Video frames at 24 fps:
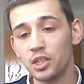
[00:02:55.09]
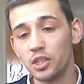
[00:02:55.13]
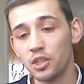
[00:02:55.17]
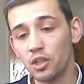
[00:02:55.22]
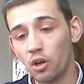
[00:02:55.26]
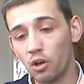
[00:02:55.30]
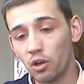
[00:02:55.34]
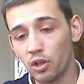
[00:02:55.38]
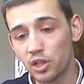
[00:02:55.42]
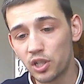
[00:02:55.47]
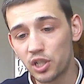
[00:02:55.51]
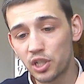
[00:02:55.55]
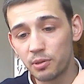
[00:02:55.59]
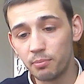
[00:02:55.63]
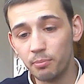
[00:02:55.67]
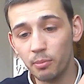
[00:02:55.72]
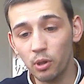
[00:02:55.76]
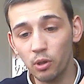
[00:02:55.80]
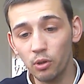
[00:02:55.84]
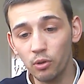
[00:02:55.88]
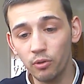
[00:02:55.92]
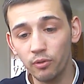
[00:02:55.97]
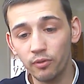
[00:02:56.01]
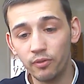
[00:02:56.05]
Nice
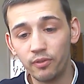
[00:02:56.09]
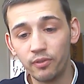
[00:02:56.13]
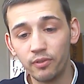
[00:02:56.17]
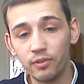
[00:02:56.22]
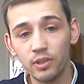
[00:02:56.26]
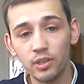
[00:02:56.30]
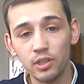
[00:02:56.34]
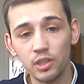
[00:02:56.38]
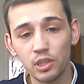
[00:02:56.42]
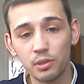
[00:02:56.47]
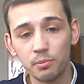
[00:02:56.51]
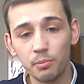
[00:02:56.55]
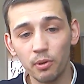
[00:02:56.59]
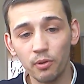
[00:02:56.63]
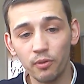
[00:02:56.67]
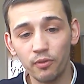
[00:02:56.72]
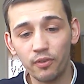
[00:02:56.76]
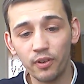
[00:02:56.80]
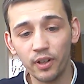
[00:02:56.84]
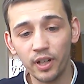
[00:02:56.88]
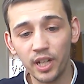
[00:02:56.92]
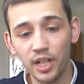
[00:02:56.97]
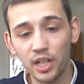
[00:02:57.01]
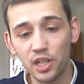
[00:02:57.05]
smooth, smooth
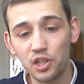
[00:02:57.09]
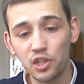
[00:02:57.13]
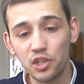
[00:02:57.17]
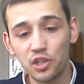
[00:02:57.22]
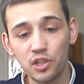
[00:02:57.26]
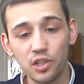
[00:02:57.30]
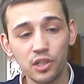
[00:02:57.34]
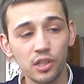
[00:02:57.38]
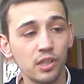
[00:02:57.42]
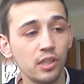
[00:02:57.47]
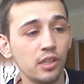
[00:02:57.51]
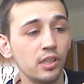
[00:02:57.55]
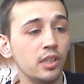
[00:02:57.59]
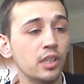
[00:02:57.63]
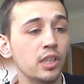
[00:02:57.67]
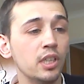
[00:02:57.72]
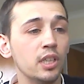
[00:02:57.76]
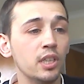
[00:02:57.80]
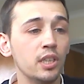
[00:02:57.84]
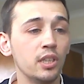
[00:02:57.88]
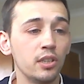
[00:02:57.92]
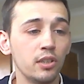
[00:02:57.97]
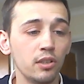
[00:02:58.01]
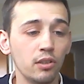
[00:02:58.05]
finish.
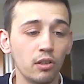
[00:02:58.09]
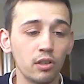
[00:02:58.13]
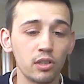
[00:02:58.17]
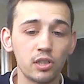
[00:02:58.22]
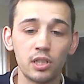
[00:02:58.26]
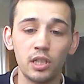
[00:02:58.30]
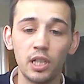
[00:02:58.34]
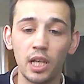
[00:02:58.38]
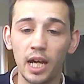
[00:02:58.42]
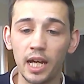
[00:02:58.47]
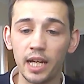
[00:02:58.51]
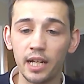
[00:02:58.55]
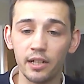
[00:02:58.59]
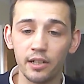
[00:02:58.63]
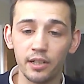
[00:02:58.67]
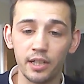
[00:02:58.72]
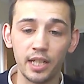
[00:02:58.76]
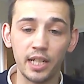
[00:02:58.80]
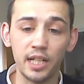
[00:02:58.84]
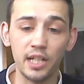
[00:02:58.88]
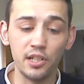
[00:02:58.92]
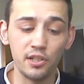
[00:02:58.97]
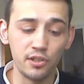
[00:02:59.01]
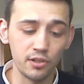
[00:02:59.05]
Nice layer
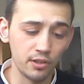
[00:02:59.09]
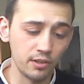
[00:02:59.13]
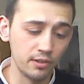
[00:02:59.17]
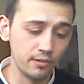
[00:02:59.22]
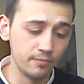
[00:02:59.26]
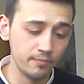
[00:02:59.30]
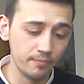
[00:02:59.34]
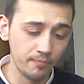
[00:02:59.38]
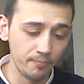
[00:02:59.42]
adhesion.